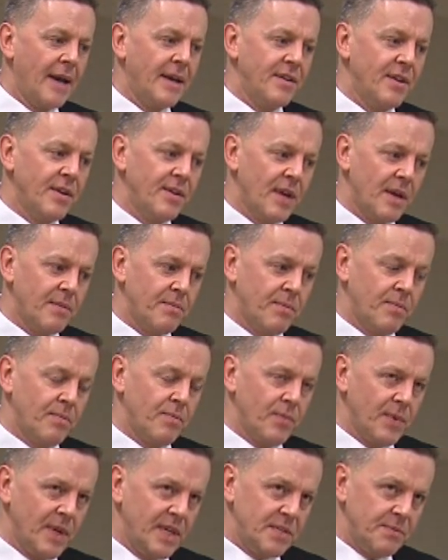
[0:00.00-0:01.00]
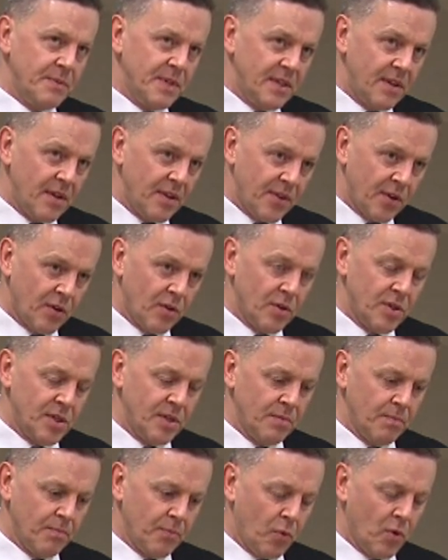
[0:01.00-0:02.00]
And I think that leads me to the third